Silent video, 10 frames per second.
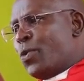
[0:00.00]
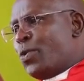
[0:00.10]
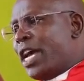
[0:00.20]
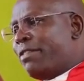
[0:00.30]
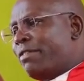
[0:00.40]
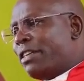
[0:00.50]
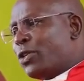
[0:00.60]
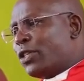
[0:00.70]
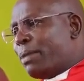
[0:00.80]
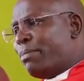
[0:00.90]
We have ever
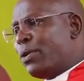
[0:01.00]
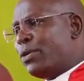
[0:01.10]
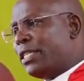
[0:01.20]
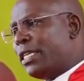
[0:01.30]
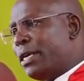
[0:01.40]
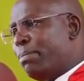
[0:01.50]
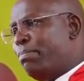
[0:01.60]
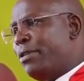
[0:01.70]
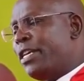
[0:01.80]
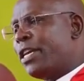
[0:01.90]
talked about
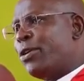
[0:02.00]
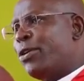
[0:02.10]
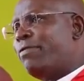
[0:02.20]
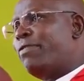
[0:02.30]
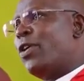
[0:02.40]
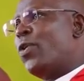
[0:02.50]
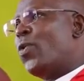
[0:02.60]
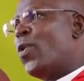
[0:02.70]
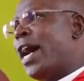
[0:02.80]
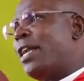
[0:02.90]
being of
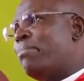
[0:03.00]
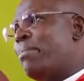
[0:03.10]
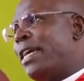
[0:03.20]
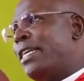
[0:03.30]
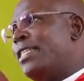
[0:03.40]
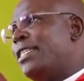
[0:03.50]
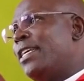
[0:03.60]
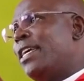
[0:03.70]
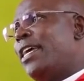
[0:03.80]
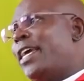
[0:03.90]
one mind
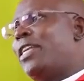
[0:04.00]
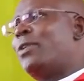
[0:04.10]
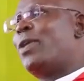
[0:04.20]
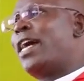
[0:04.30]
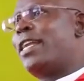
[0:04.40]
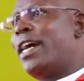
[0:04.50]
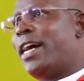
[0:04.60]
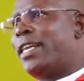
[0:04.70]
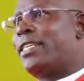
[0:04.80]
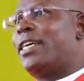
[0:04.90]
and one
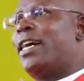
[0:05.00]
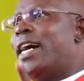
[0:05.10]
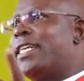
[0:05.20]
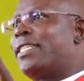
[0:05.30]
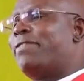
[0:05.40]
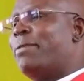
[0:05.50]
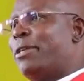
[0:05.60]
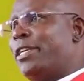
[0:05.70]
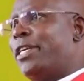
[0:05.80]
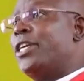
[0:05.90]
heart as a
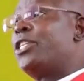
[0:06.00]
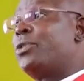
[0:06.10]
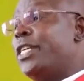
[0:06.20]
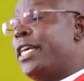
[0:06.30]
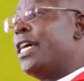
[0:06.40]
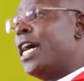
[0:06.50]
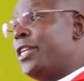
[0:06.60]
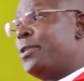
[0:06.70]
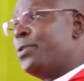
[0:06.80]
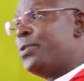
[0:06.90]
family. Today,
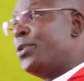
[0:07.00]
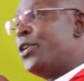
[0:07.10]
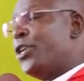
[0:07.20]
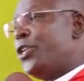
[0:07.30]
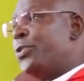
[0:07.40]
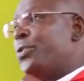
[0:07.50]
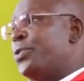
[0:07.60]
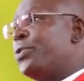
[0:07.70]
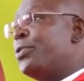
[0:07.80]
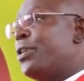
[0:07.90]
I know you
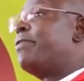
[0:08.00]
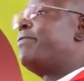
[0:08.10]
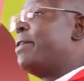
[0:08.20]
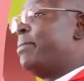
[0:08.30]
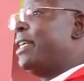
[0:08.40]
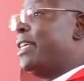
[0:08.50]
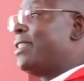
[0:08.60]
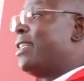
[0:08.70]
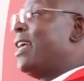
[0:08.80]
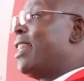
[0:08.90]
know of
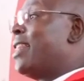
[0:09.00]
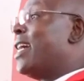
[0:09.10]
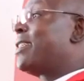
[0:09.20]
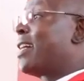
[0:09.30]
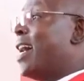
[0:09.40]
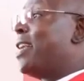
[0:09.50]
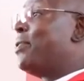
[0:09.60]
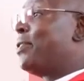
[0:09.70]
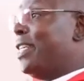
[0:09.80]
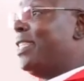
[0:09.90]
families that
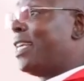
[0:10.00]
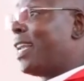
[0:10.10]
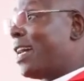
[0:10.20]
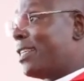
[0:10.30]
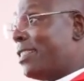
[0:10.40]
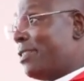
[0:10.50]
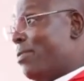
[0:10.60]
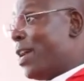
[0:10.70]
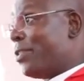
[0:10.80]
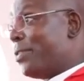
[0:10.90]
cannot interact
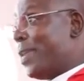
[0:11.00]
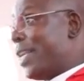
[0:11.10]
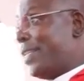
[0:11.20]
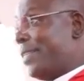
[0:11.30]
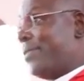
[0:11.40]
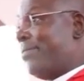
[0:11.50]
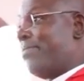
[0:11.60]
one on one.